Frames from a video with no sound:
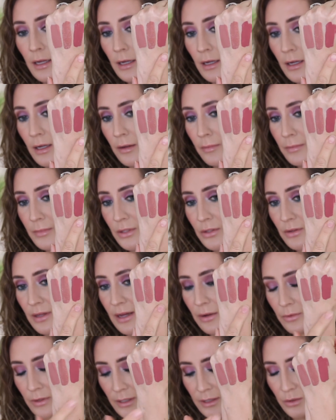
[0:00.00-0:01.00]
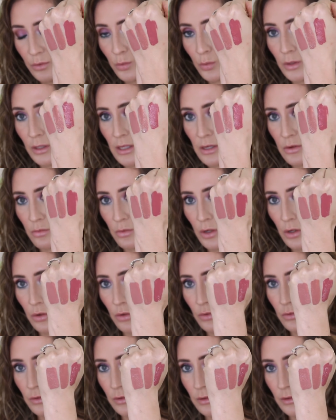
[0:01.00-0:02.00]
Um, so that one is really
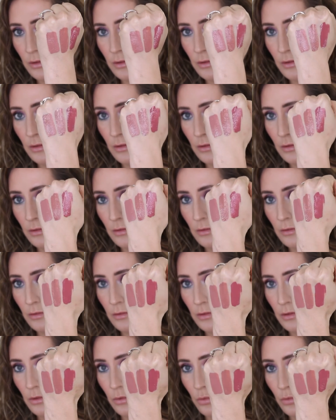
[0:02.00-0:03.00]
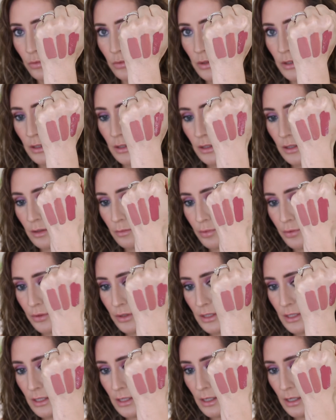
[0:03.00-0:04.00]
rose. So really
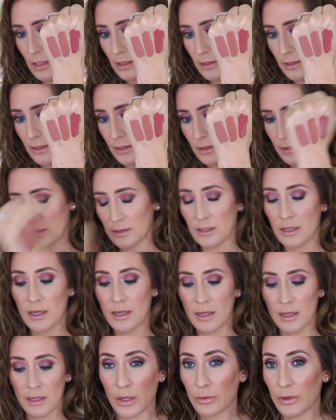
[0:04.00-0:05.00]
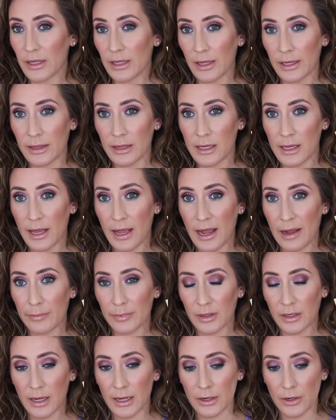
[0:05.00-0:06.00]
pretty colors. I really like the
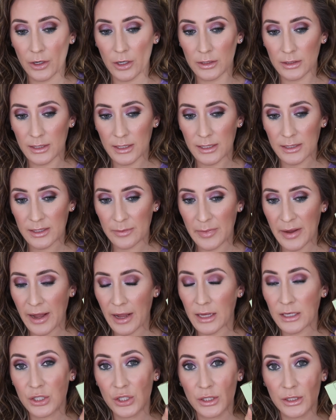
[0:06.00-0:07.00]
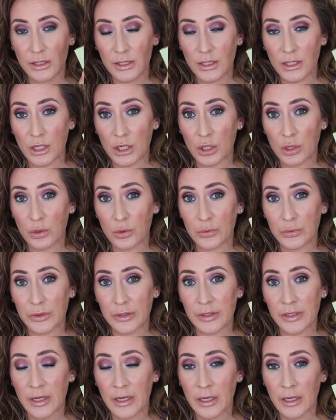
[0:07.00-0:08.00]
applicator on these. The packaging's
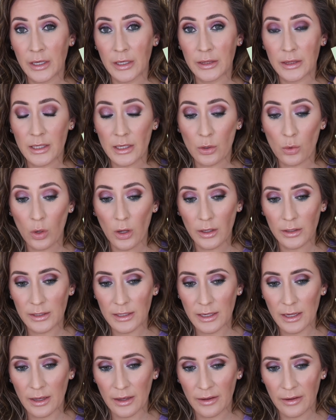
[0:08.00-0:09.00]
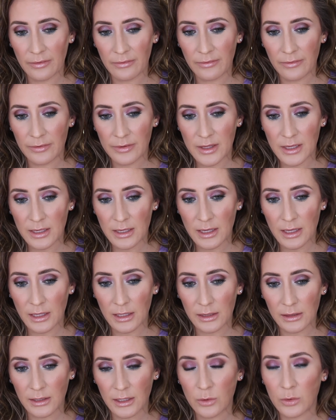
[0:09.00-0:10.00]
cute. The quality of the
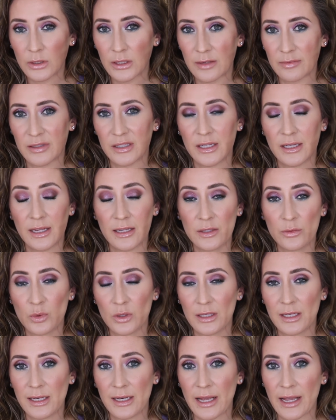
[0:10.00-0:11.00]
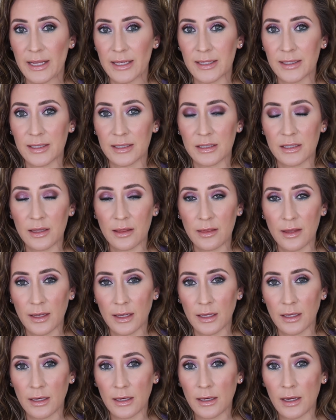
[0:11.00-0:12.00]
liquid lipstick is really nice. It's
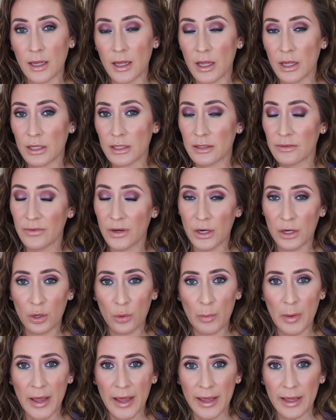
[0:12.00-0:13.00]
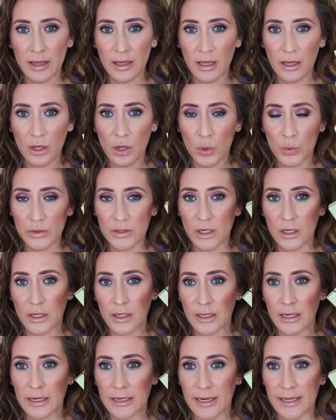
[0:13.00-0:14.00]
thin, it's very opaque, it goes
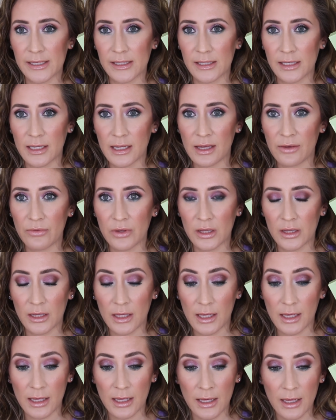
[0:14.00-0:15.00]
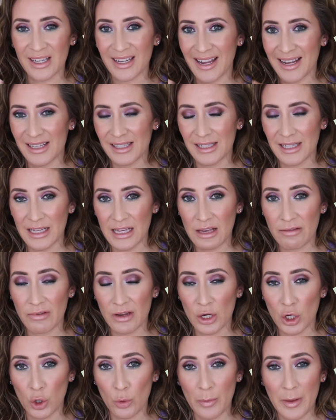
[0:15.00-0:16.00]
on nice and evenly. It's a nice
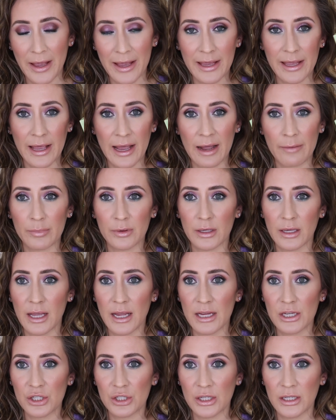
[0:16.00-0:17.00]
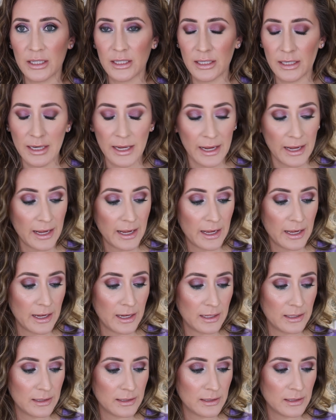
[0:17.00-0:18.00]
even opaque application
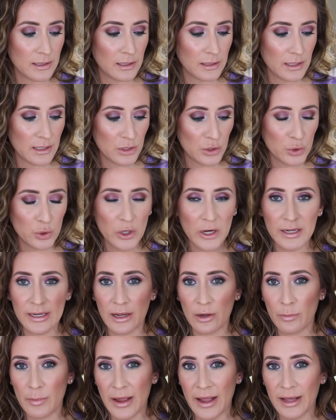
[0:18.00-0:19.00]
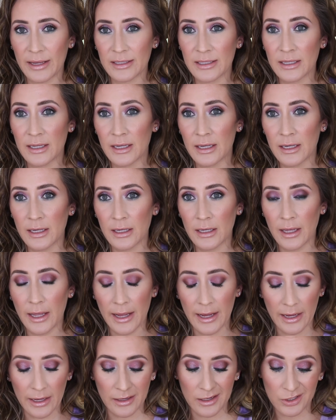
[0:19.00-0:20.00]
and they do dry down matte
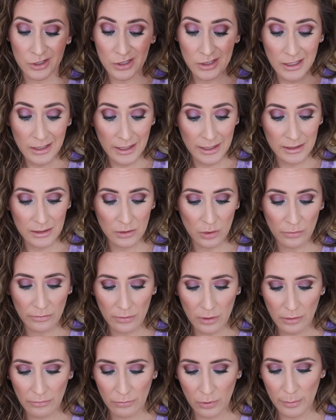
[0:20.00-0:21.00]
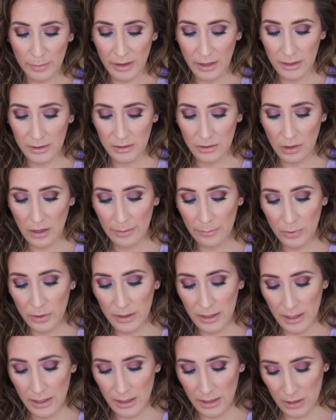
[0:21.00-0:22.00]
and it's just a nice overall formula. So I'm
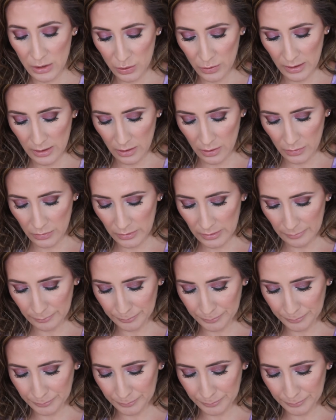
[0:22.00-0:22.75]
really enjoying those.